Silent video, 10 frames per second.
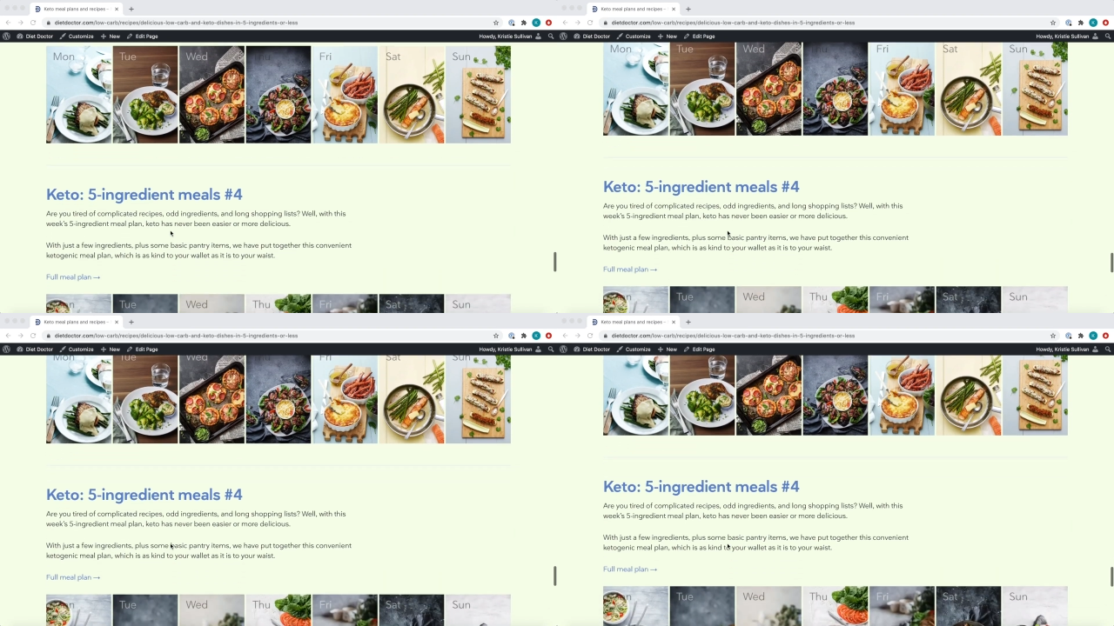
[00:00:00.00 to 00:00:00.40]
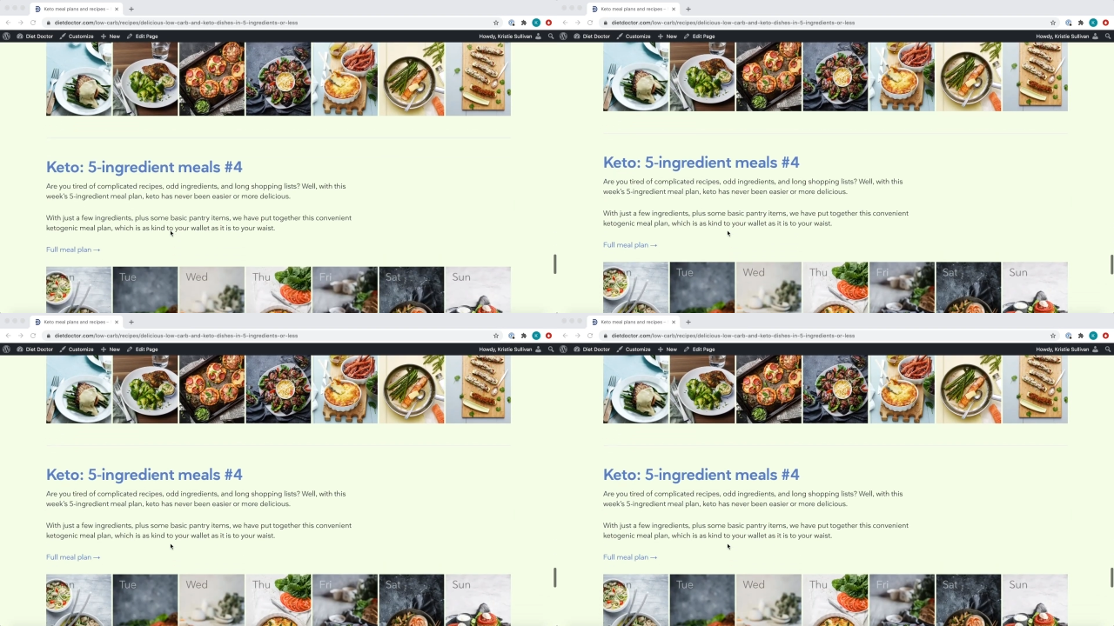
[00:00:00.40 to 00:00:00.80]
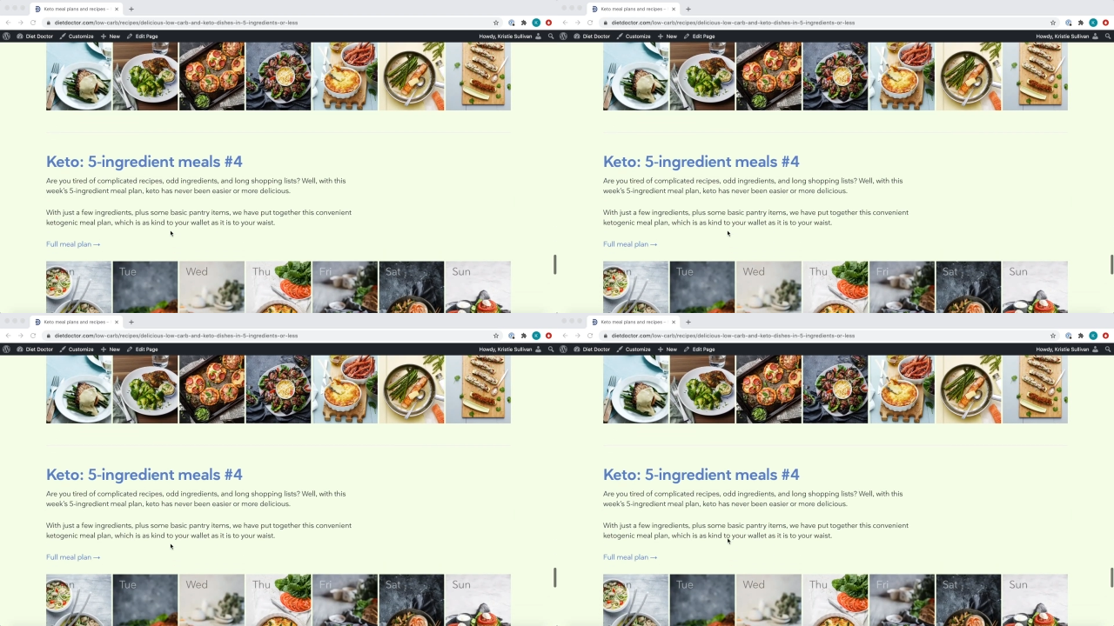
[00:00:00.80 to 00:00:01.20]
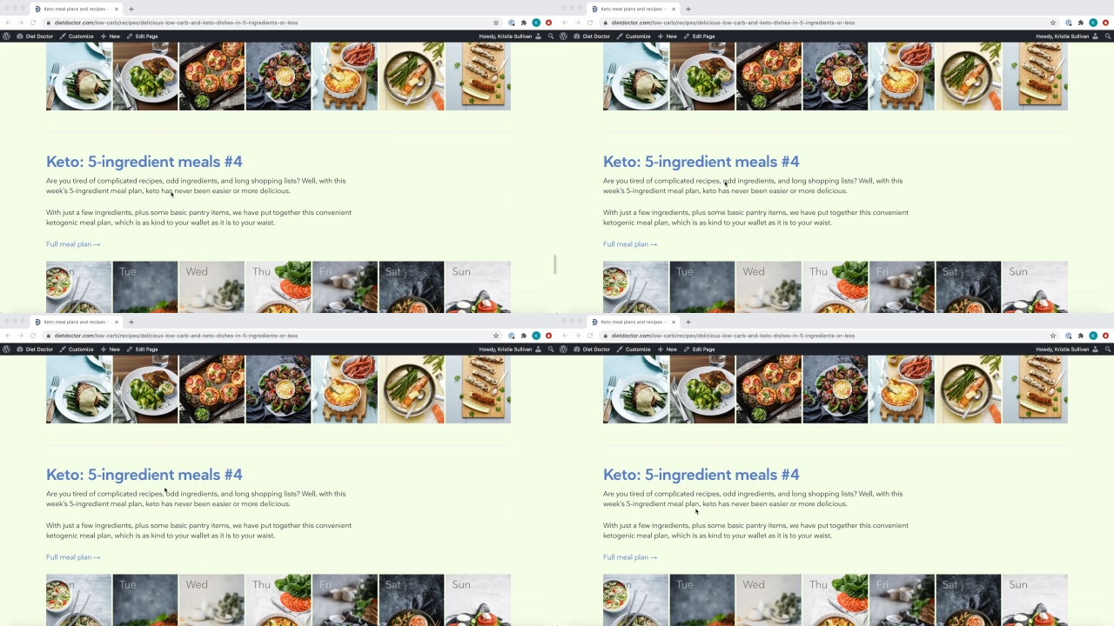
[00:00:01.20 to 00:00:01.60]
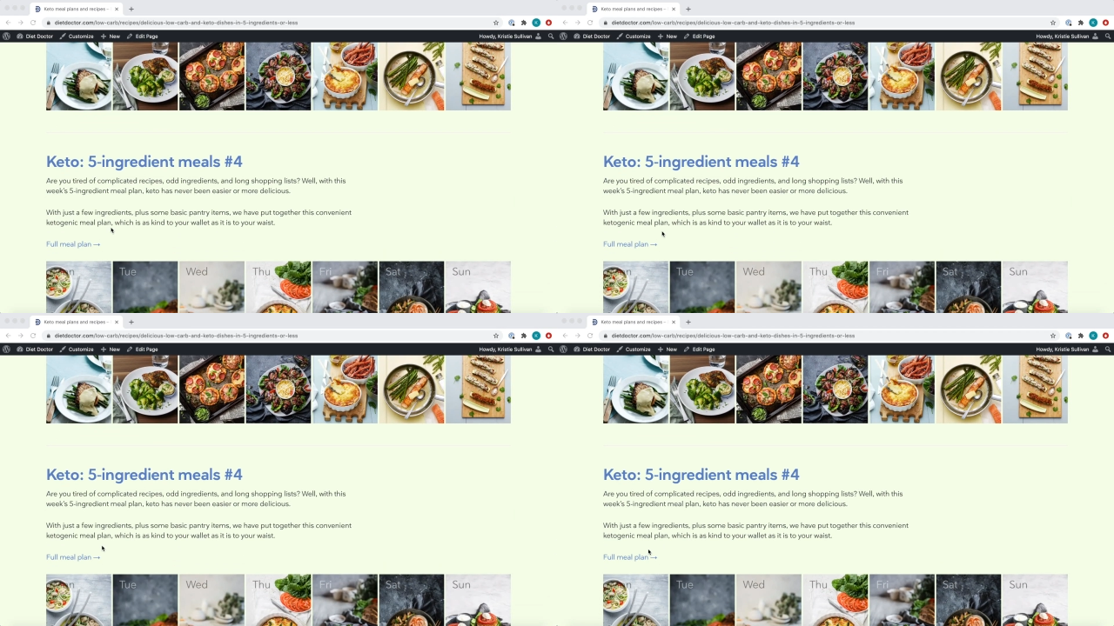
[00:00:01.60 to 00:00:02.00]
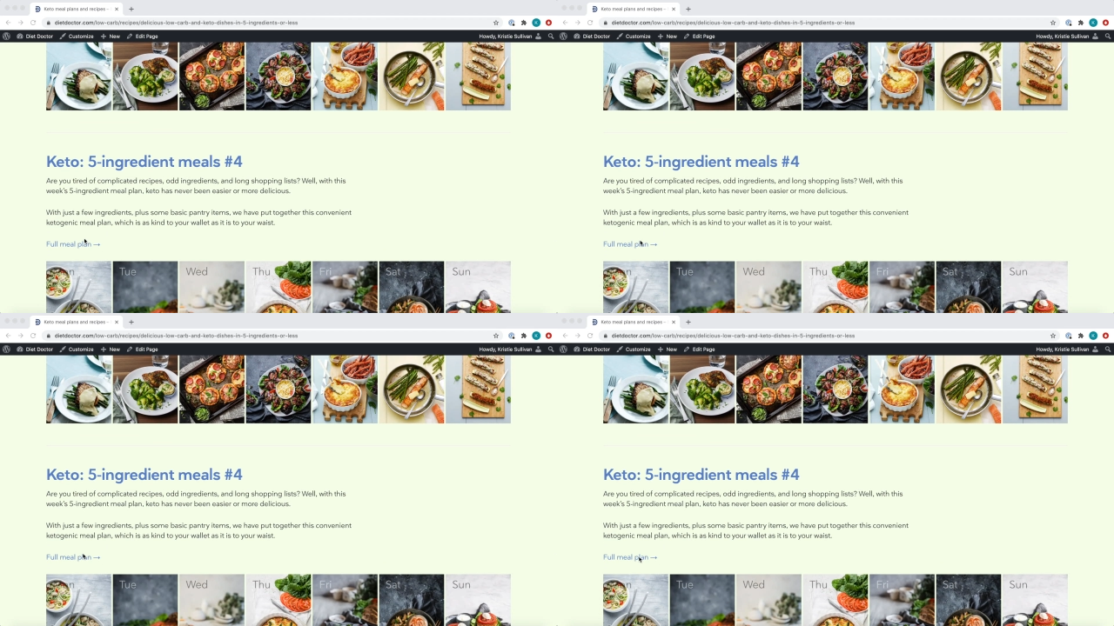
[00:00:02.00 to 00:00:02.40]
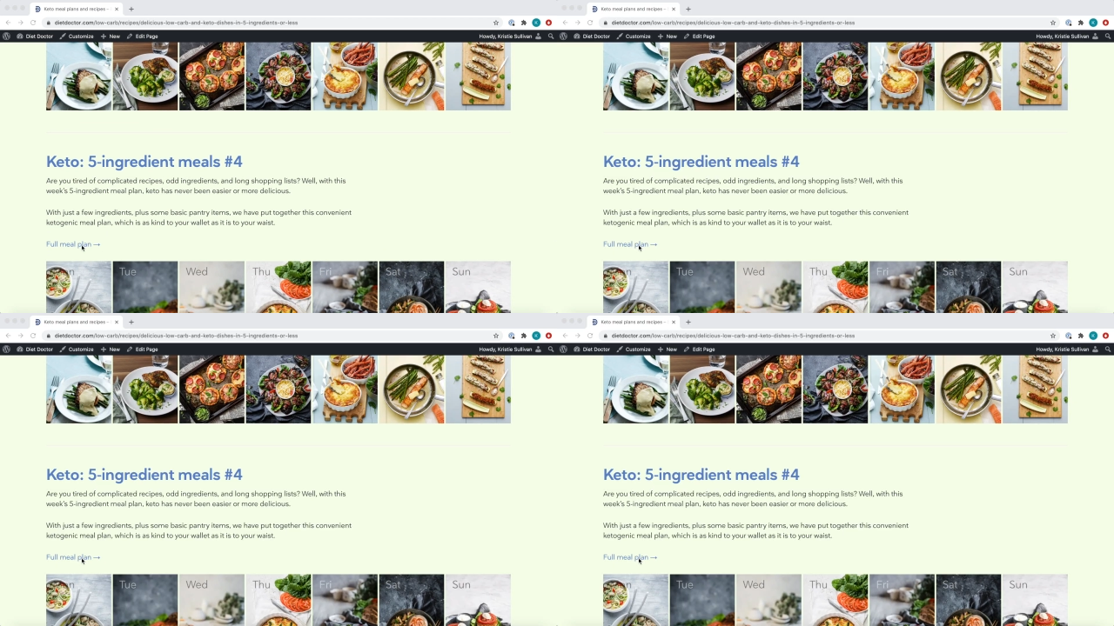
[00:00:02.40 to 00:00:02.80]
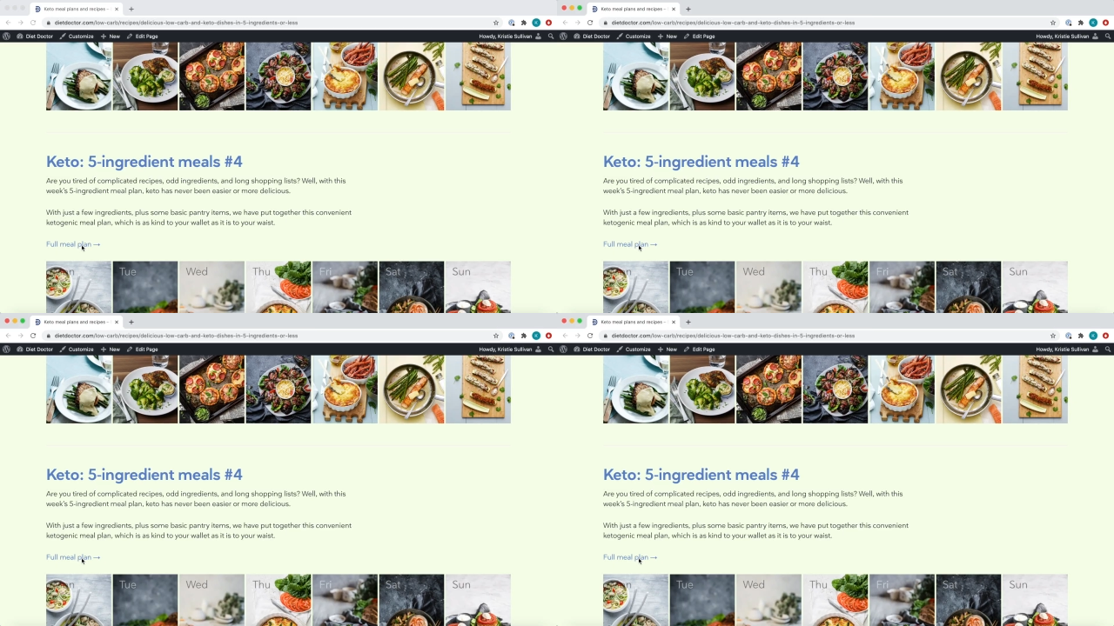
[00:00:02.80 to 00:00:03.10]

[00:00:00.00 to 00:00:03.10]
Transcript: (no speaker visible)